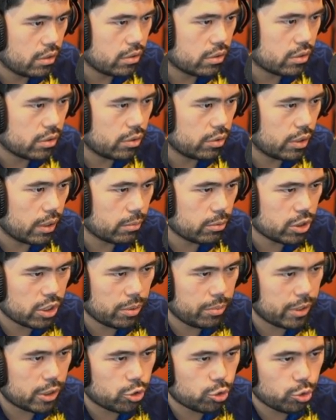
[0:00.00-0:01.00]
So here, I'm just gonna
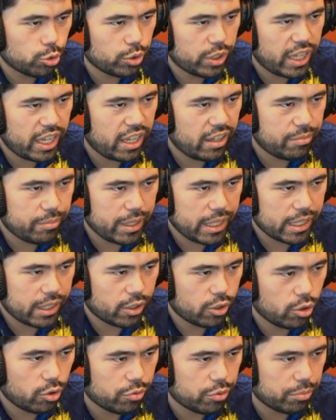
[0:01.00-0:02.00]
be a true caveman and
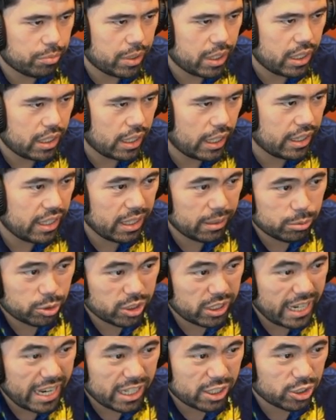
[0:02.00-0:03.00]
go for mate. I think I'm just
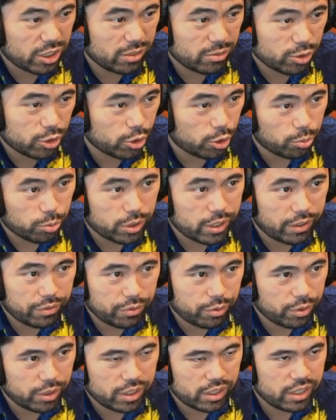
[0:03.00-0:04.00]
gonna actually even just go rook
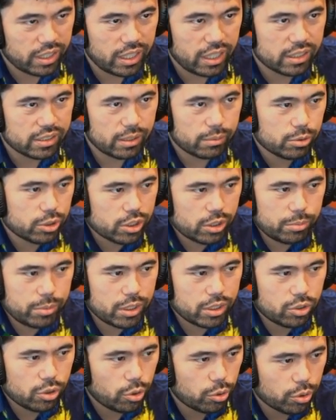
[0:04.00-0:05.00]
f3 and takes. I'm just gonna be a
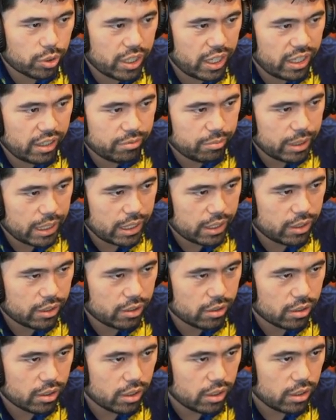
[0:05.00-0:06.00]
total caveman here.
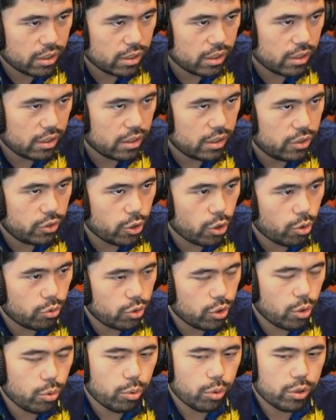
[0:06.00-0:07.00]

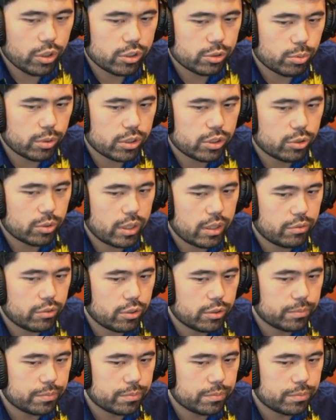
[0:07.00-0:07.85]
No worries whatsoever.